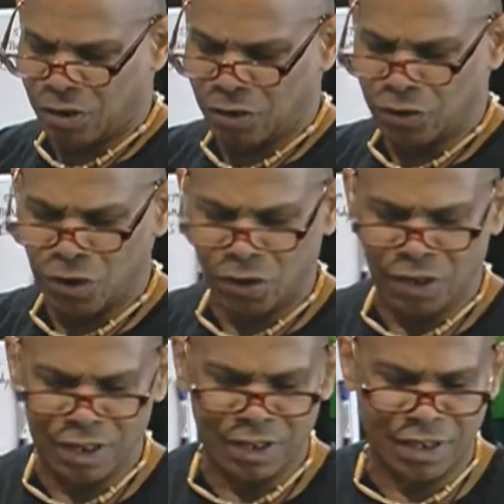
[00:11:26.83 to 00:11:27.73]
oh no,
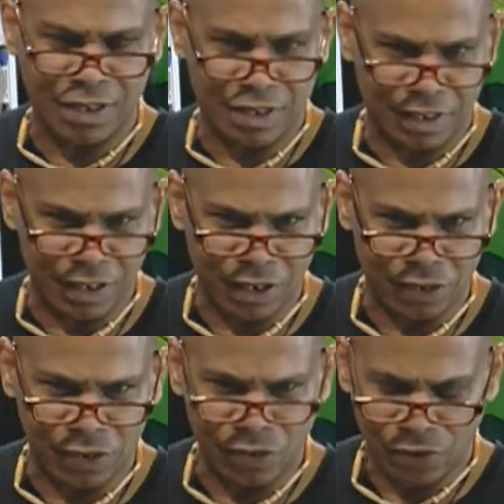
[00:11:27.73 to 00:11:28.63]
let's
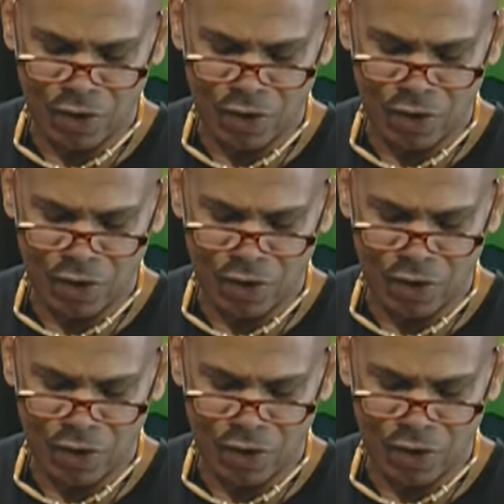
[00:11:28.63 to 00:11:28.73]
continue.